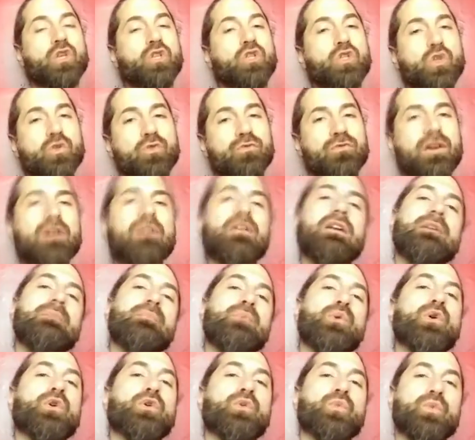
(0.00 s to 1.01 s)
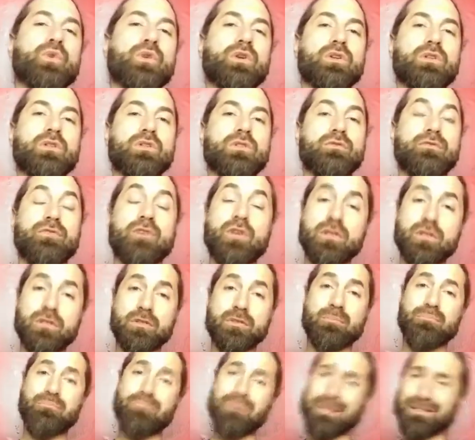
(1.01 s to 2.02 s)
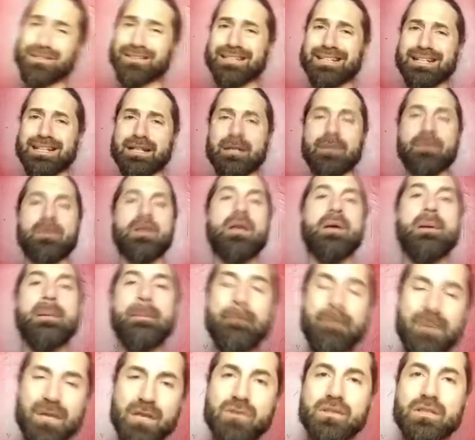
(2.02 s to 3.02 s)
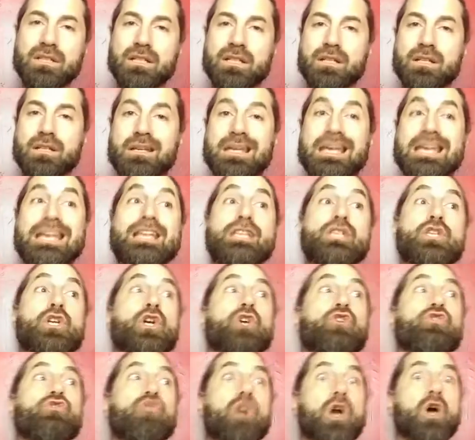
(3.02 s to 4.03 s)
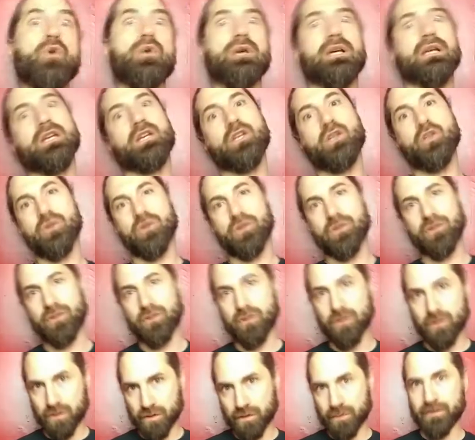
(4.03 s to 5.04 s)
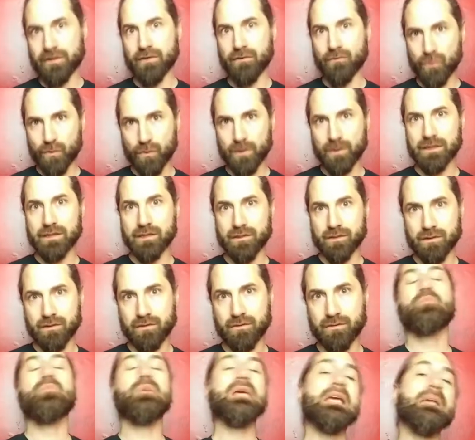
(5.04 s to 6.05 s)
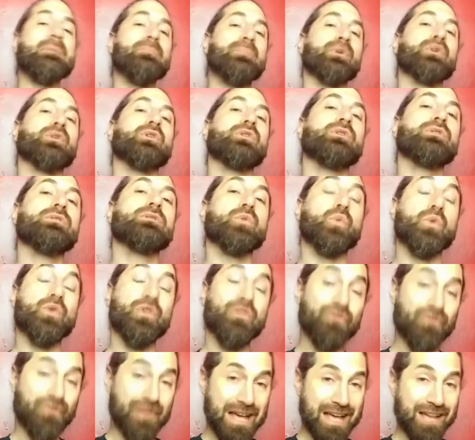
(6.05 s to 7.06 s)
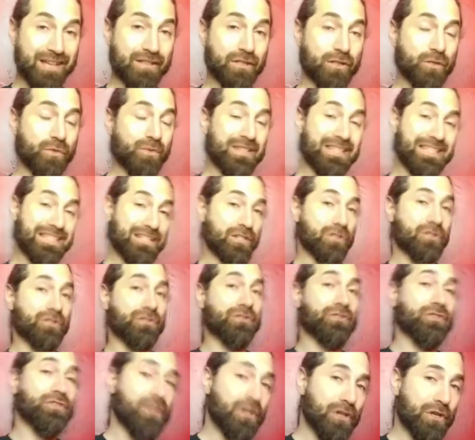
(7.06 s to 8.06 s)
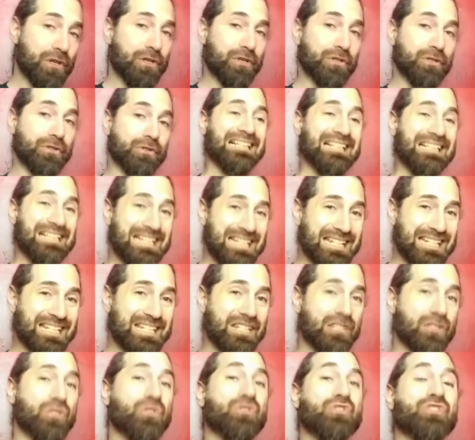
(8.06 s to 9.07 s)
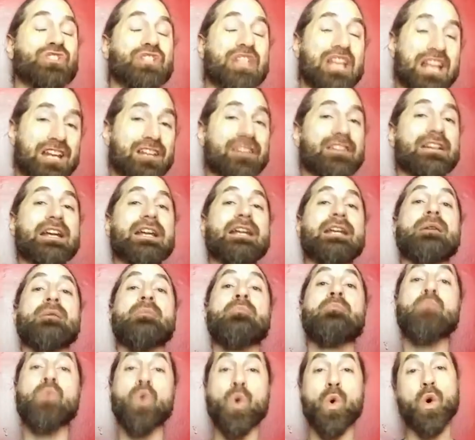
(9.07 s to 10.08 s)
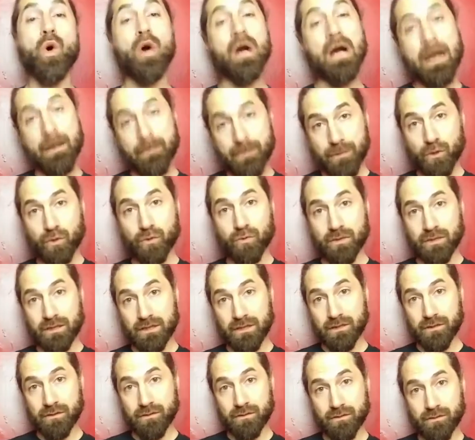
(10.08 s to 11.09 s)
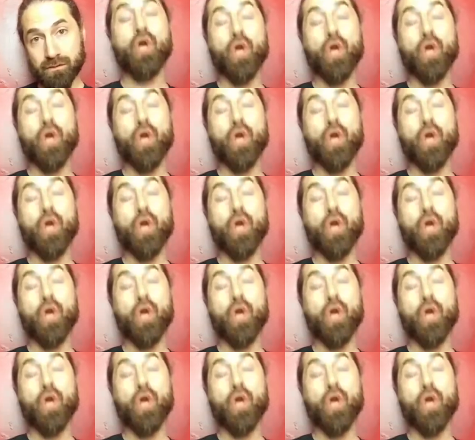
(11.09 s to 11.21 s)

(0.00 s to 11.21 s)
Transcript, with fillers: Two very important words. First, building. Building is growing your circle of influence. People with value within your circle lead to generating more opportunities.